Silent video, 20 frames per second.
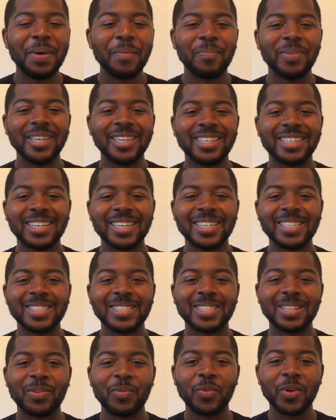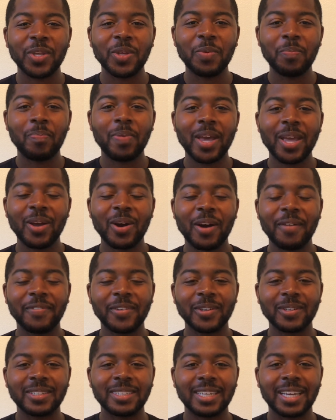Because when you pay off
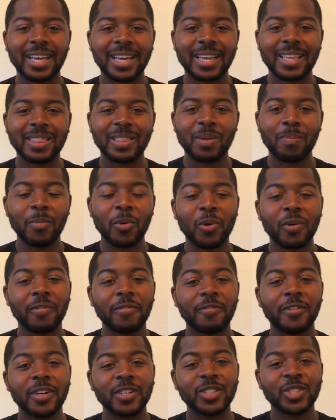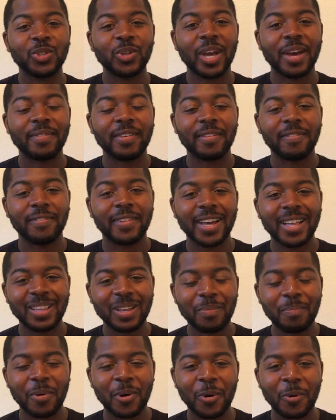your debt, the more funds you have
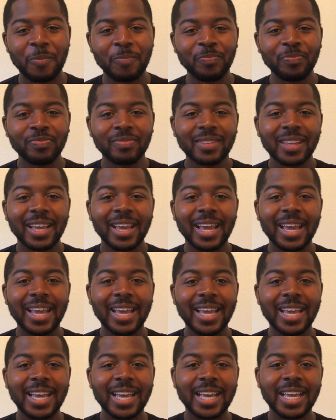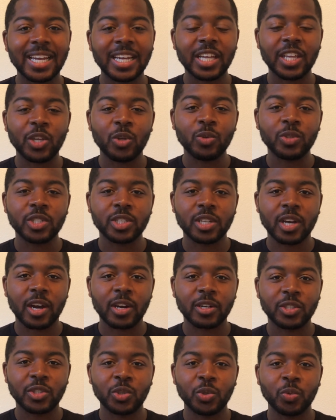available, and you
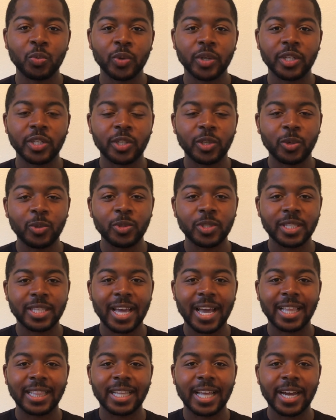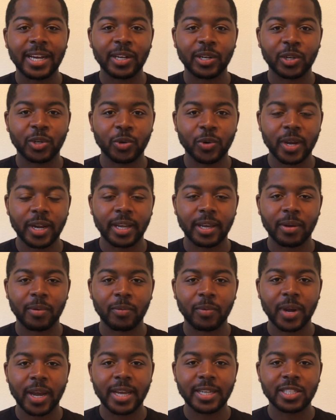start to reduce that line of credit,
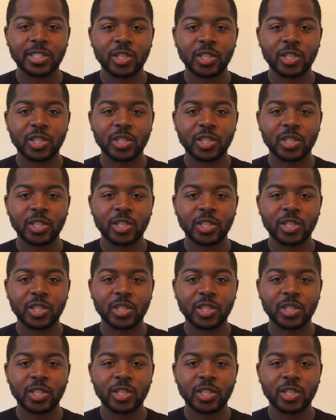right?